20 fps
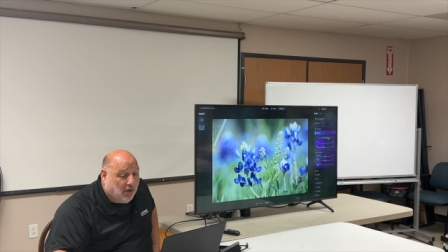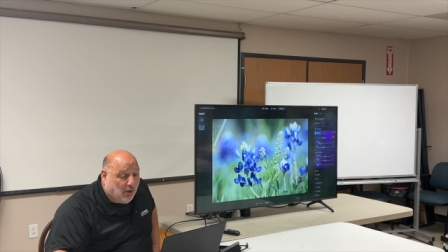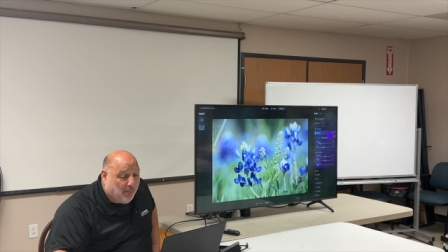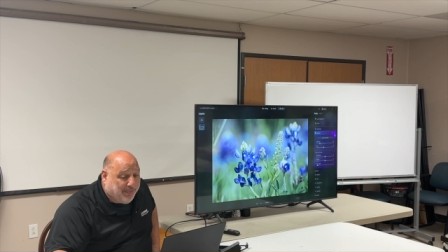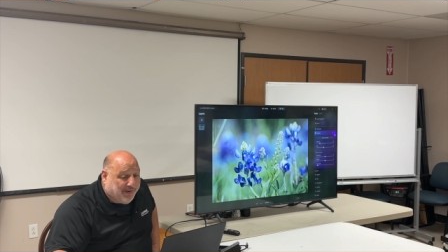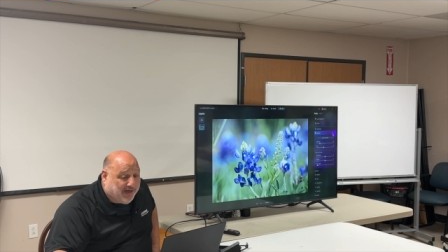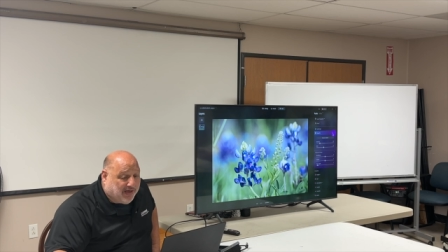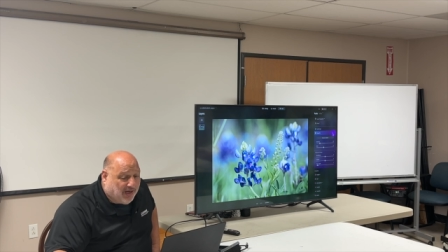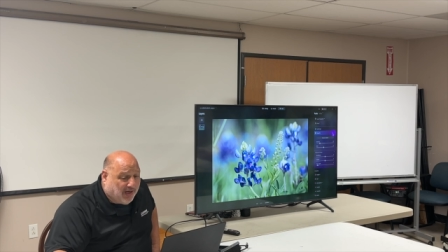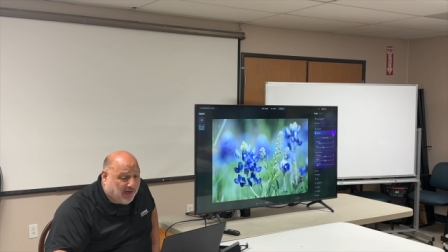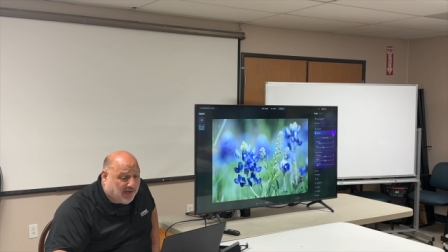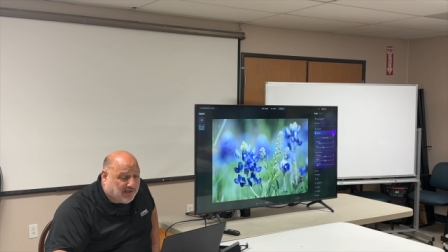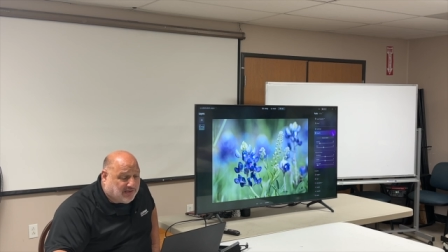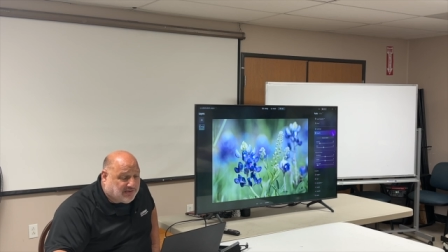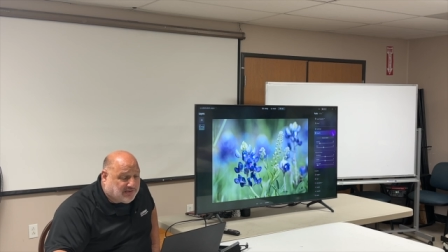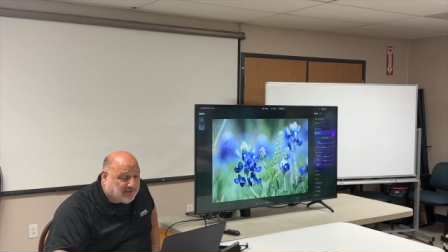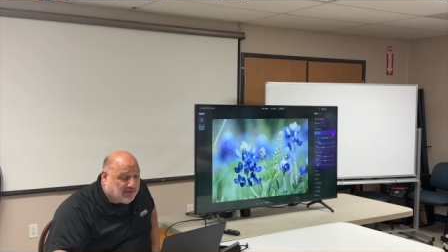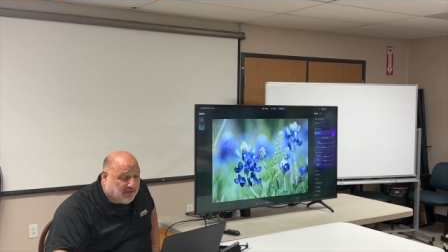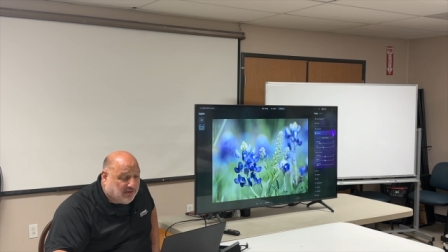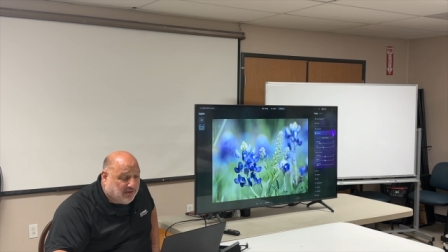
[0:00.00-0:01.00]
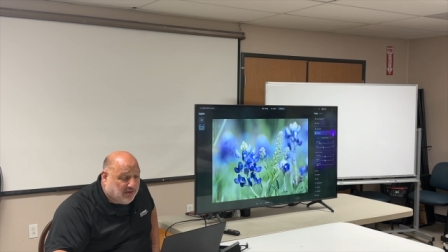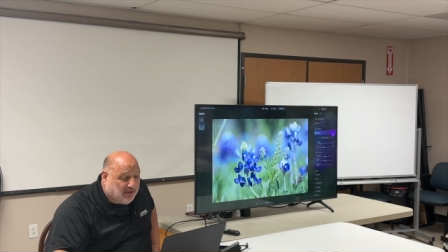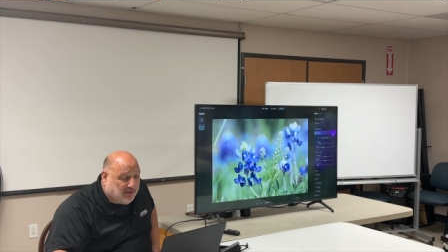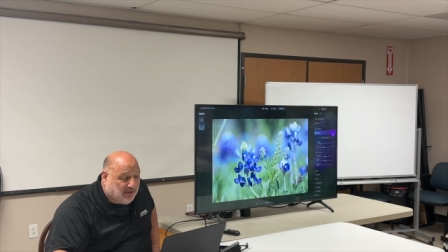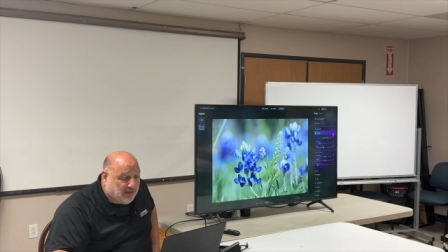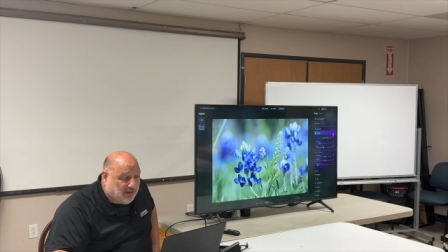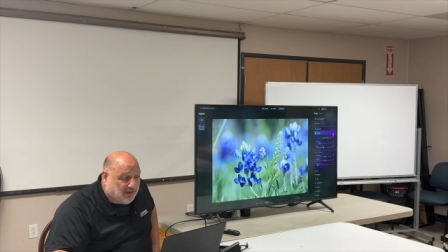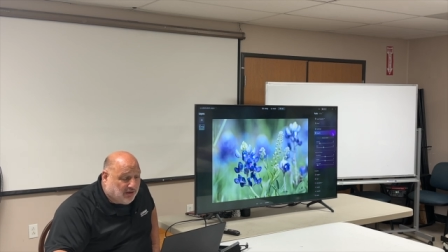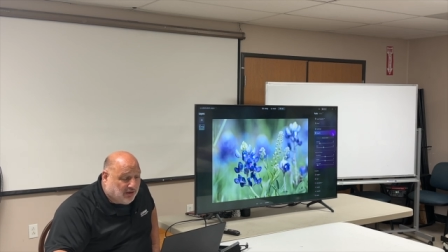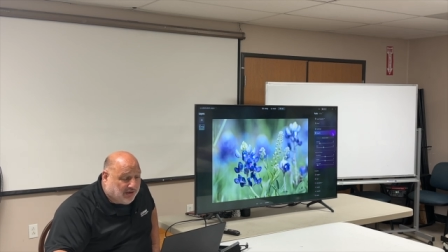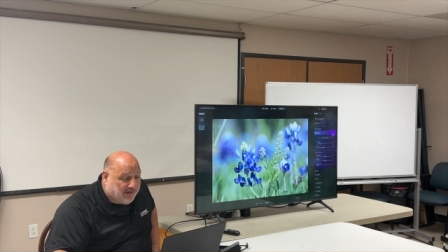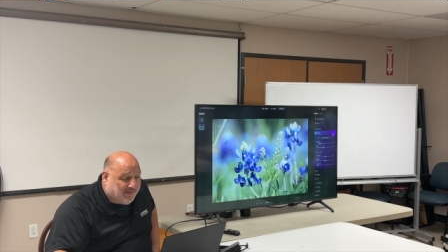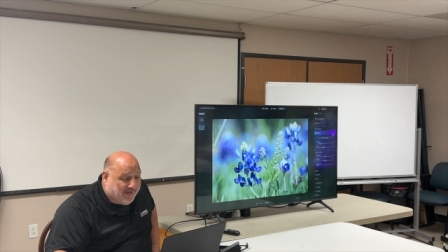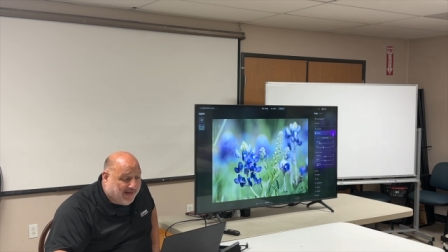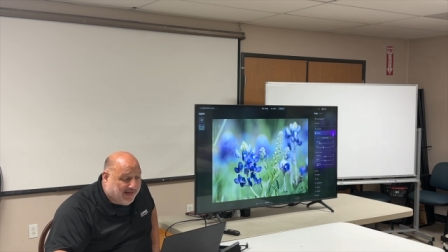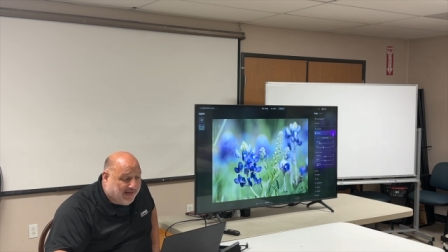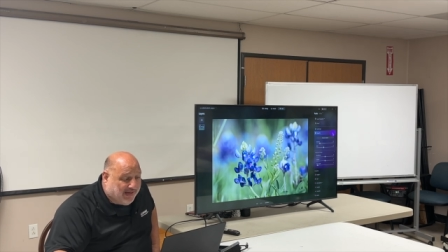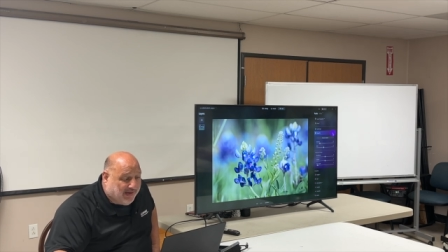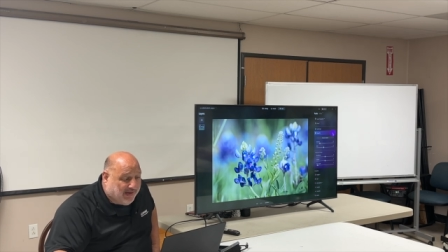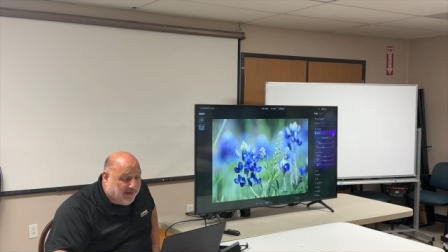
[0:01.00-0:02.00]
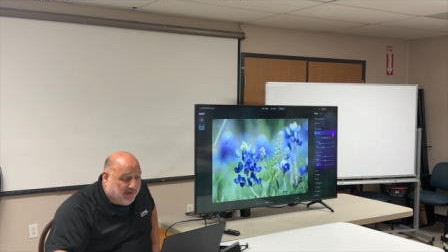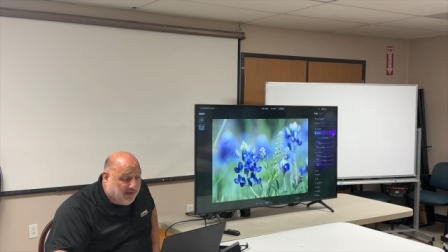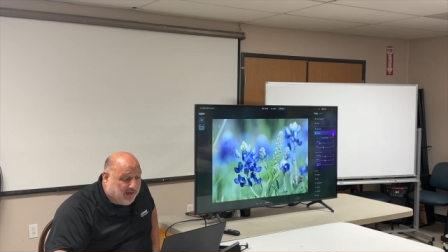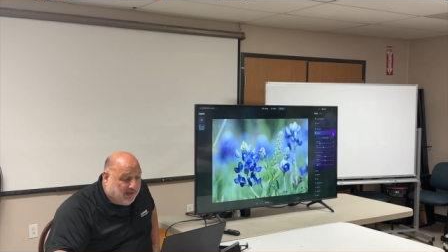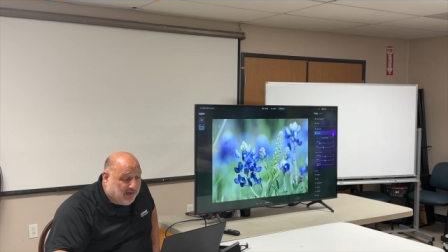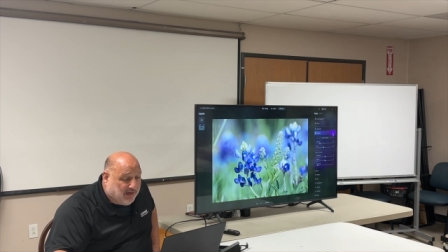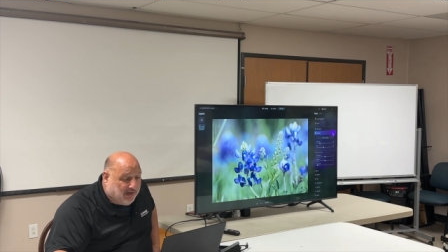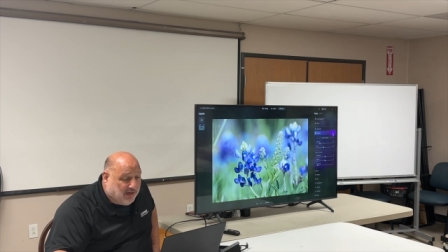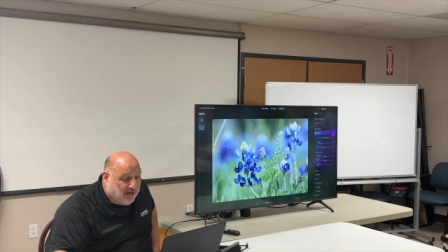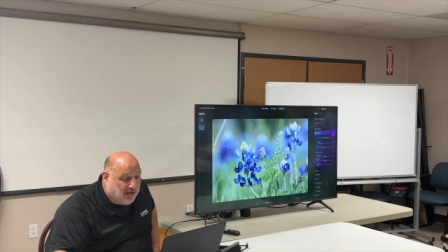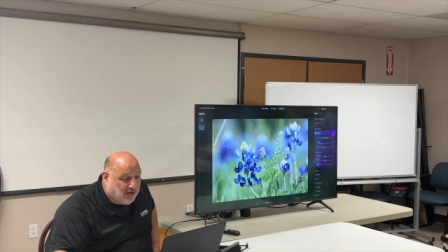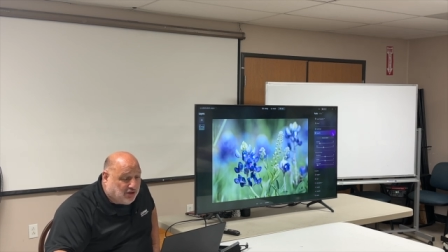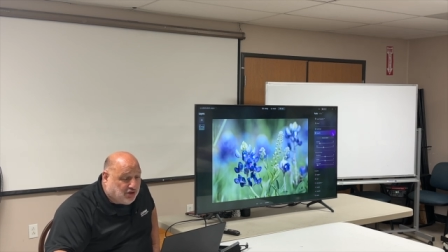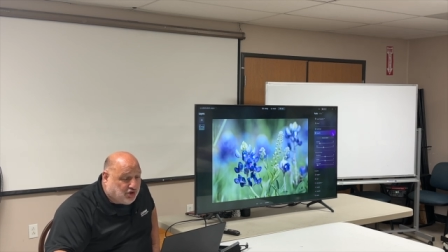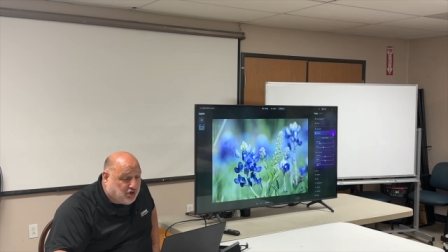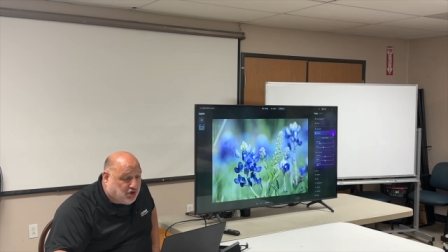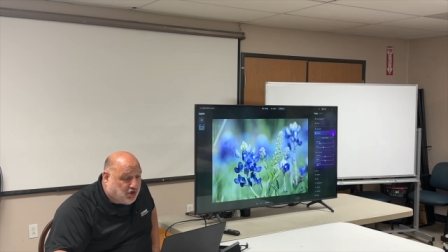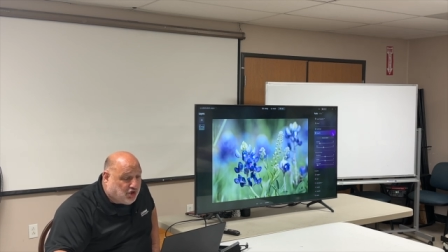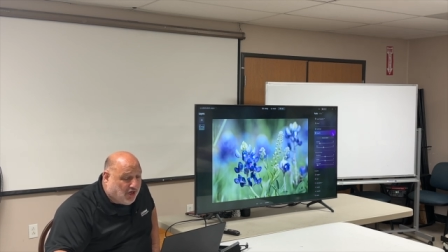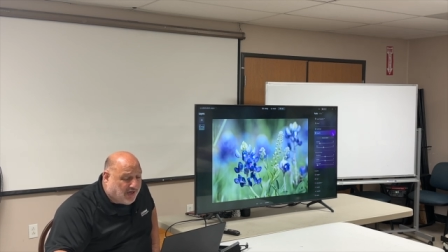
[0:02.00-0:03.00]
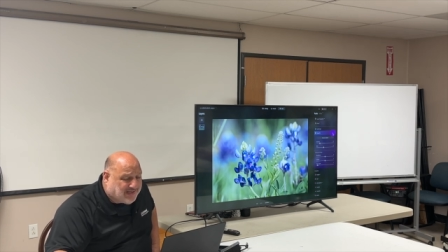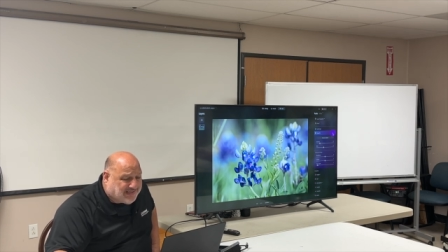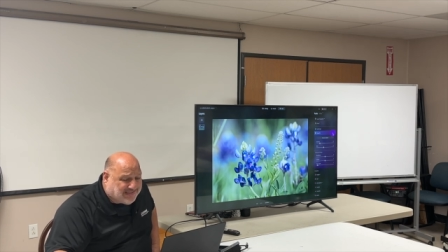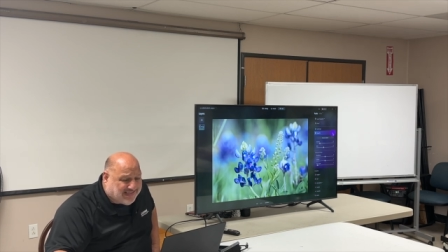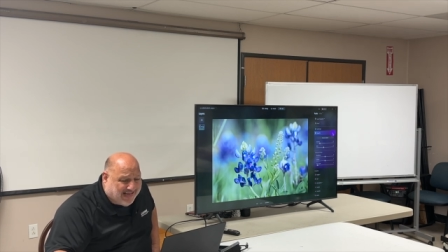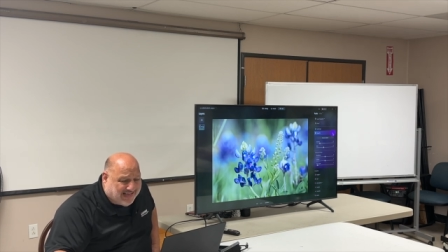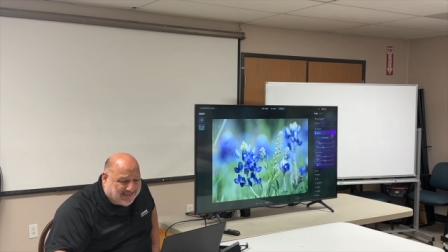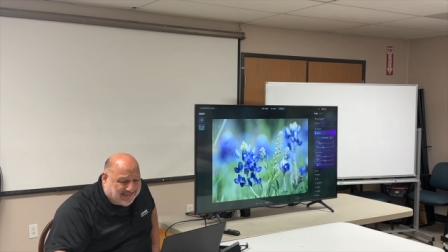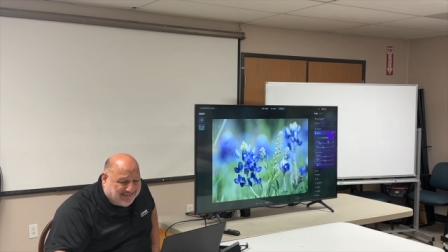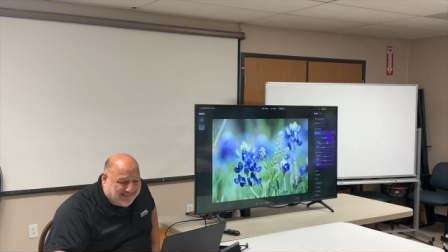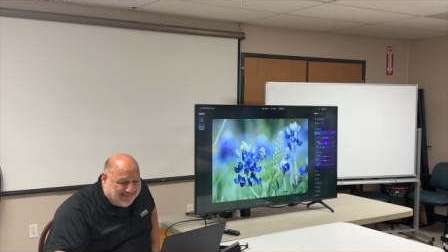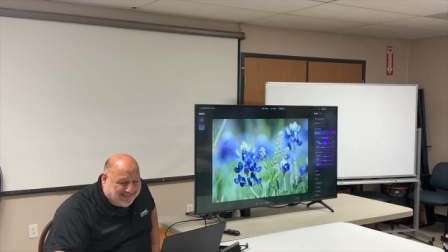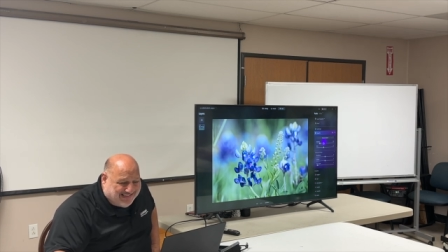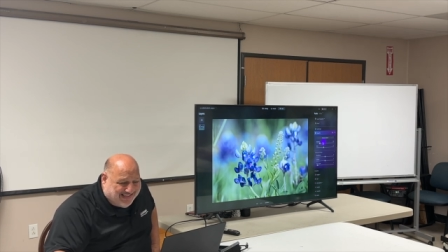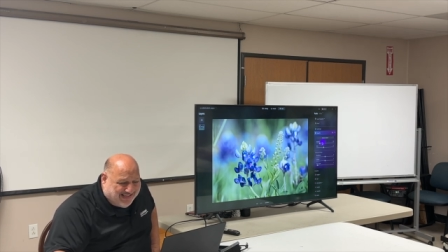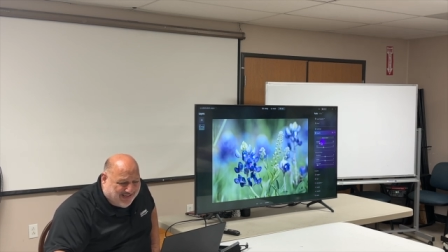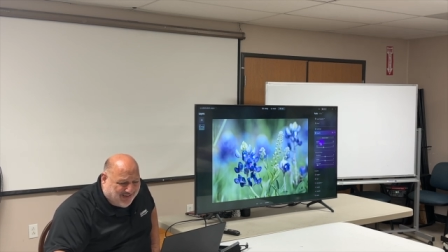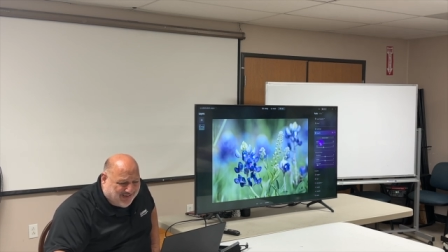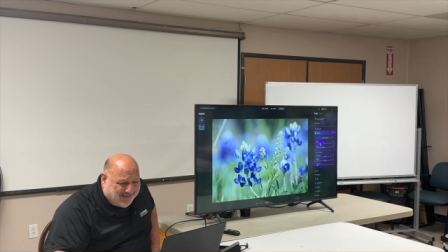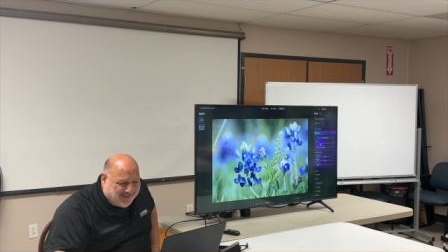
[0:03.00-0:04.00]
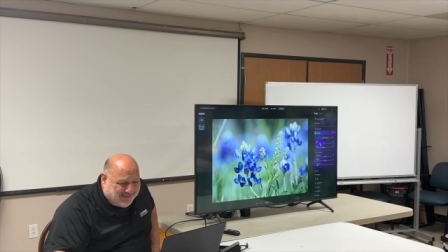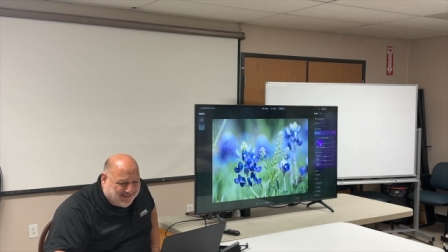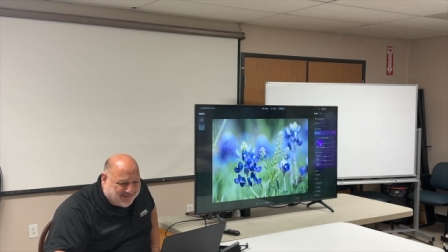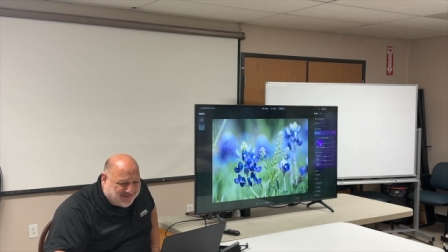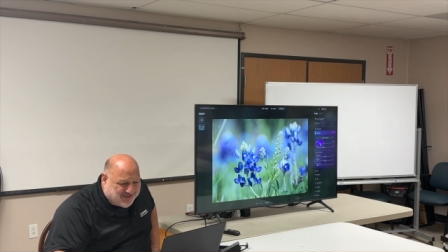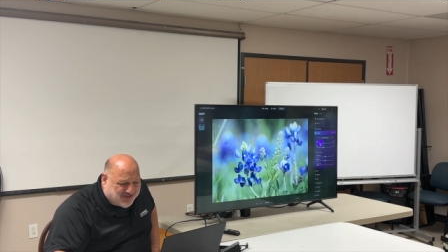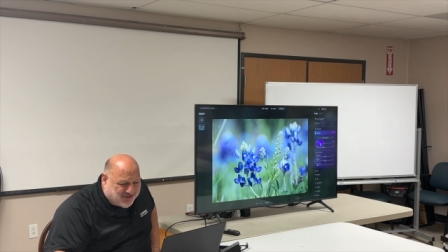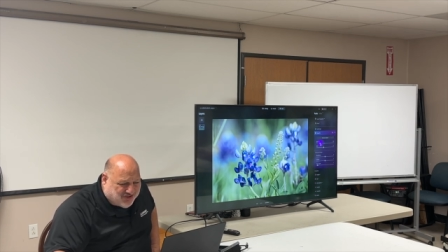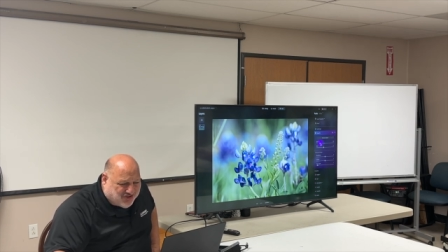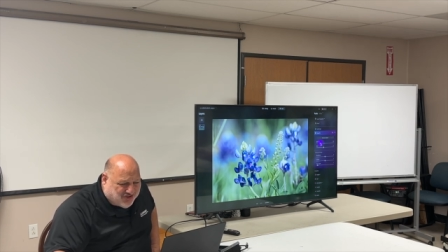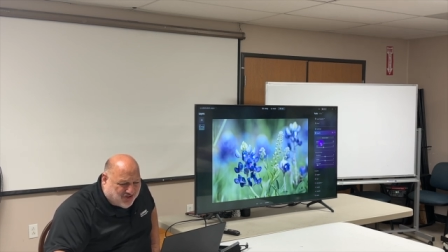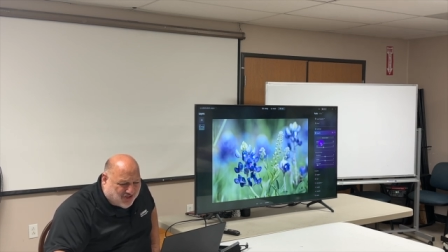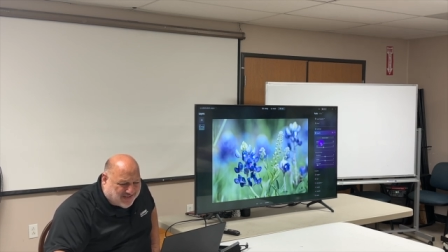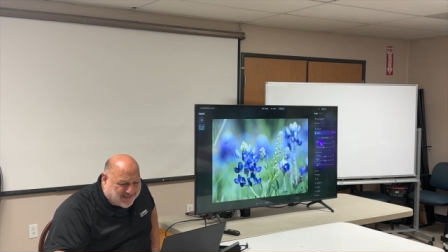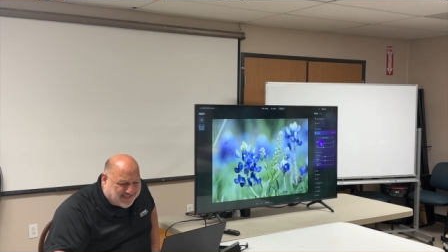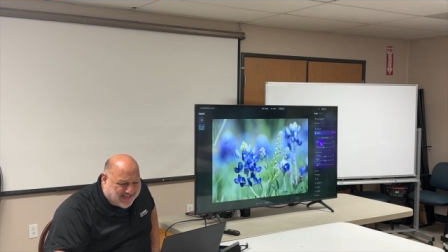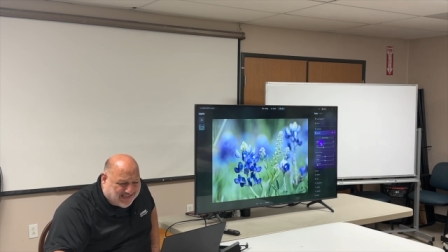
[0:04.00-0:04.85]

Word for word: because Look at that. Just that little, just